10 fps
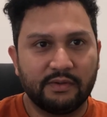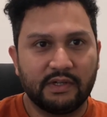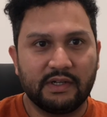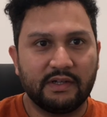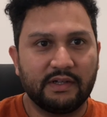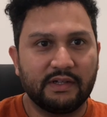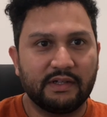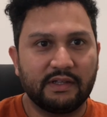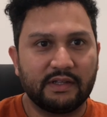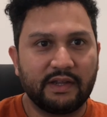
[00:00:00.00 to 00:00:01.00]

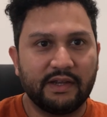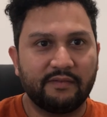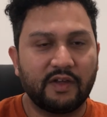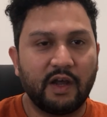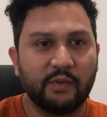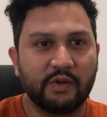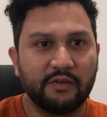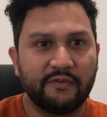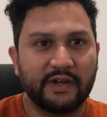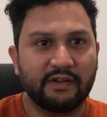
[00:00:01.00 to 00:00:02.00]
And the kind of domino
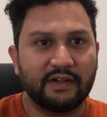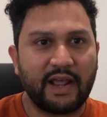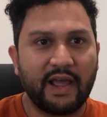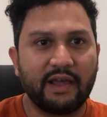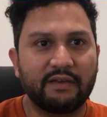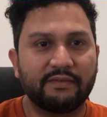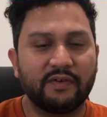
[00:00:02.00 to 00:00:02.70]
effect it'll have